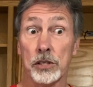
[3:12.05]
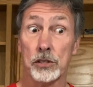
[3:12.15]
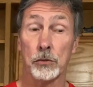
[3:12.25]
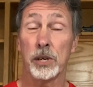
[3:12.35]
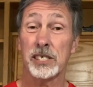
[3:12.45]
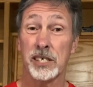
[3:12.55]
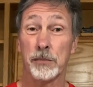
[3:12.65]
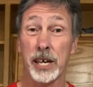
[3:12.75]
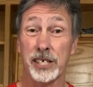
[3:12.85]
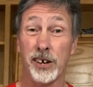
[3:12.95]
So based on
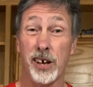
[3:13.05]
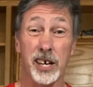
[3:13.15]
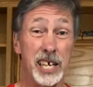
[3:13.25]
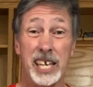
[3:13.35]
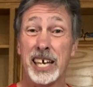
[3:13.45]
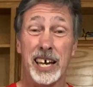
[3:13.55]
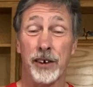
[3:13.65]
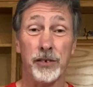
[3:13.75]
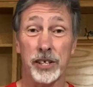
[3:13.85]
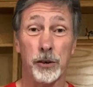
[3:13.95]
my dog, I
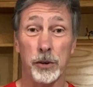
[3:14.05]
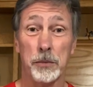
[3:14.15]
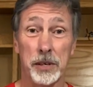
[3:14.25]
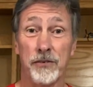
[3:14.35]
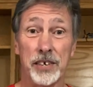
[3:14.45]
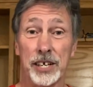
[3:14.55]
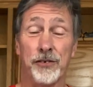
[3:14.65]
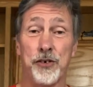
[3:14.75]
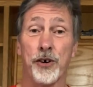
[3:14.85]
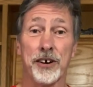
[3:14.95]
really don't want to be feeding
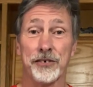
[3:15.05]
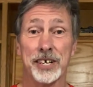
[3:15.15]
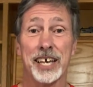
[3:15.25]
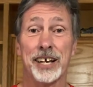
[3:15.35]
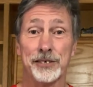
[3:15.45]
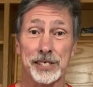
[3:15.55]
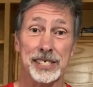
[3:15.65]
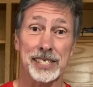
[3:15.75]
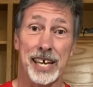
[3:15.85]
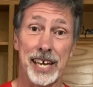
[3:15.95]
400 calories a
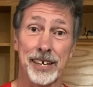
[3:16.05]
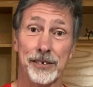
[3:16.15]
day.